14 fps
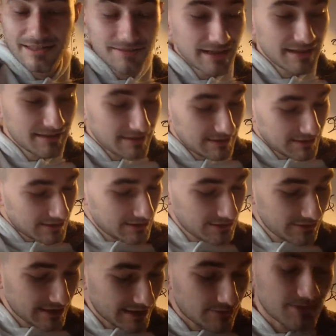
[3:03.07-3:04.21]
And you can do
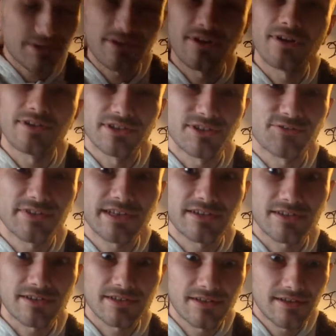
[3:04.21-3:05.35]
that with all your
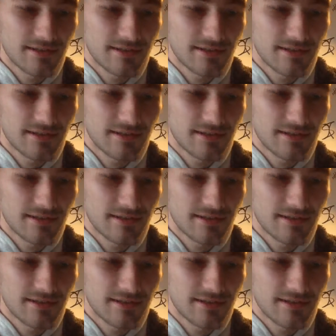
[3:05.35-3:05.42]
fingers.